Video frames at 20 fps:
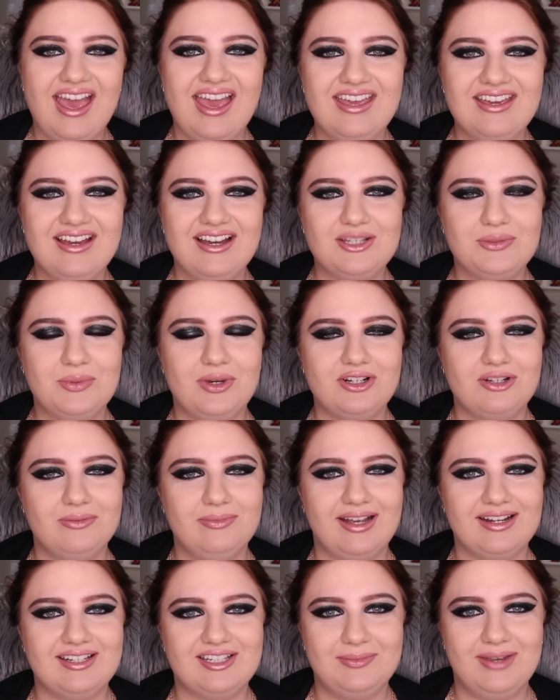Hey guys, welcome
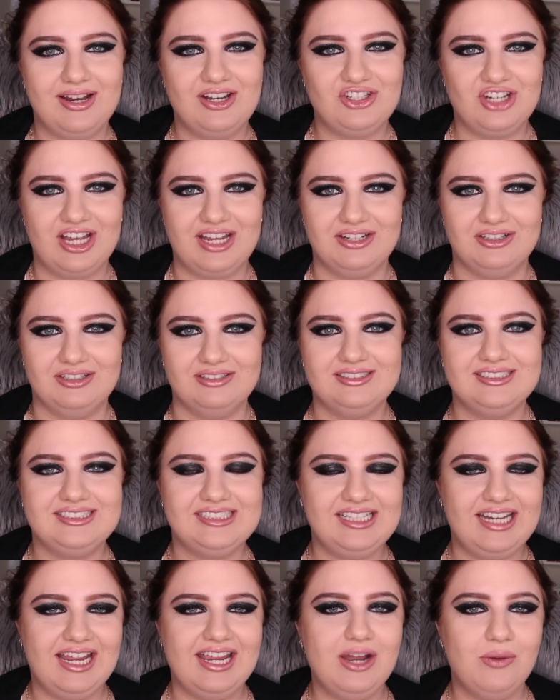back to my channel.
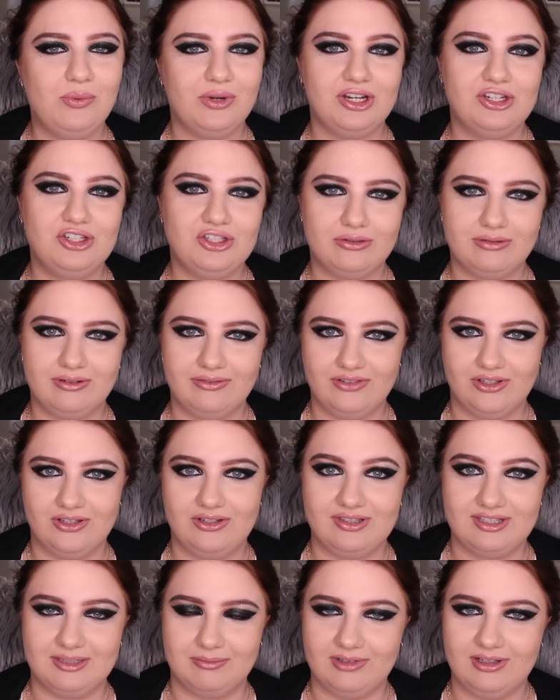Today I wanted to
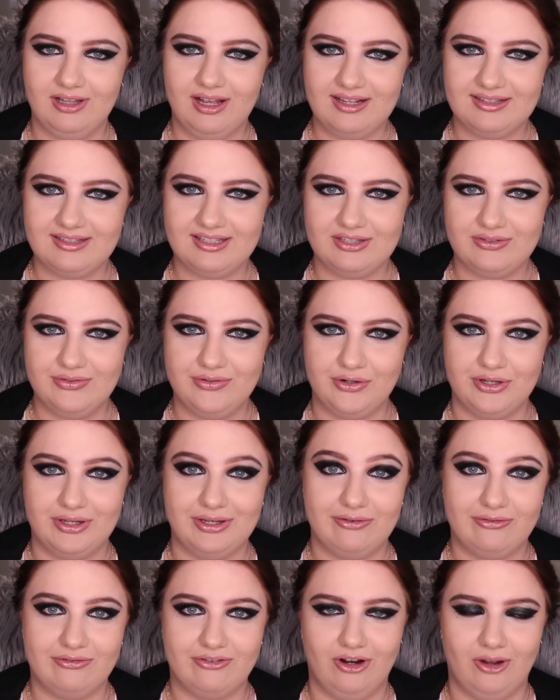review some glasses for
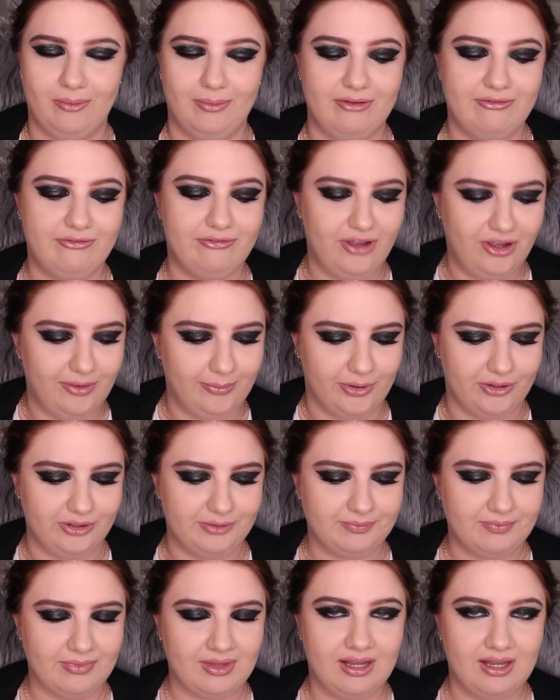you from Firmoo.